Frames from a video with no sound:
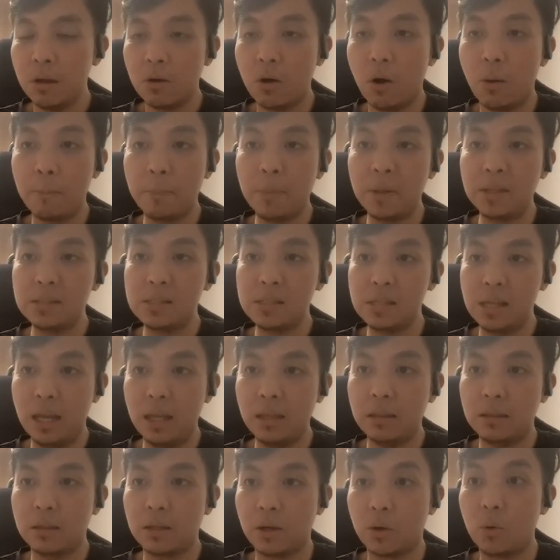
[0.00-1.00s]

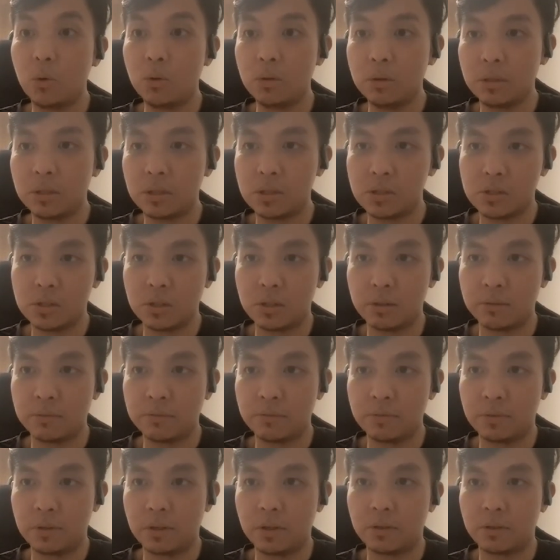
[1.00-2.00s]
compensate the holders
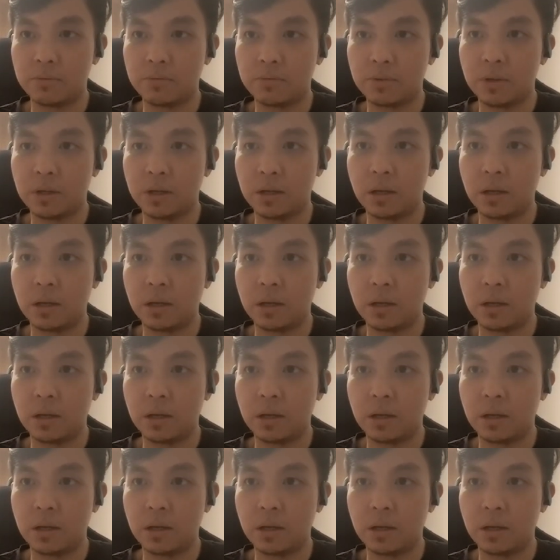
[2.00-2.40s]
of